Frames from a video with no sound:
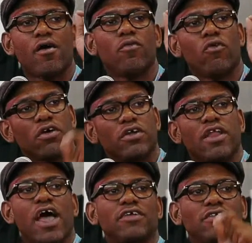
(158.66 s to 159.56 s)

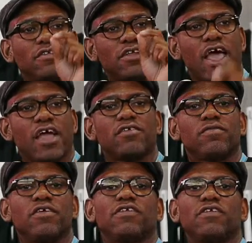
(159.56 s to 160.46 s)
organizers and
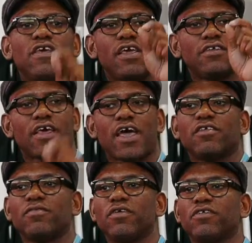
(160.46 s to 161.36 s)
activists, as AIDS
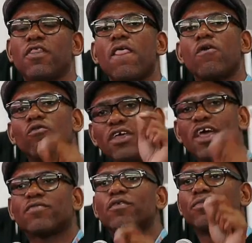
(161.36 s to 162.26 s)
activists, we
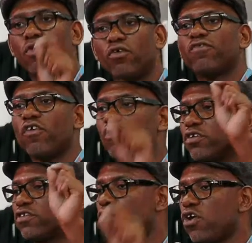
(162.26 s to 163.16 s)
have to both
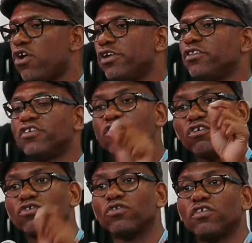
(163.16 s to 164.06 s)
focus on the
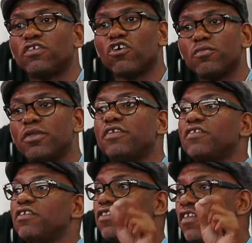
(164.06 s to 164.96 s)
social determinants
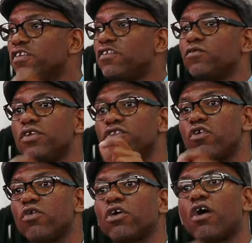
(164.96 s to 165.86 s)
and the things that we
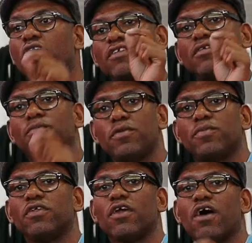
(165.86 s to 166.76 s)
know are causing
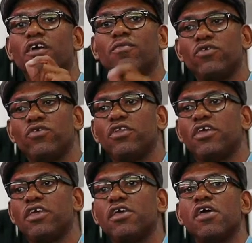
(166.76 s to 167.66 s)
people in our
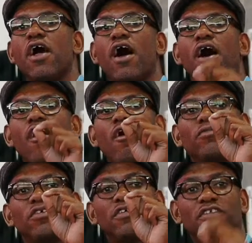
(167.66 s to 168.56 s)
community
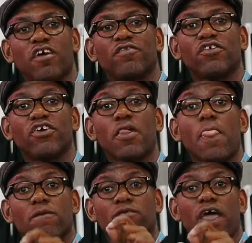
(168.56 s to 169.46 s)
to suffer,
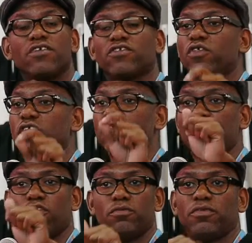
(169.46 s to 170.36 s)
right? So in
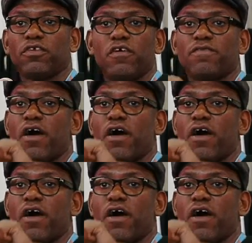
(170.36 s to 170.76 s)
terms of,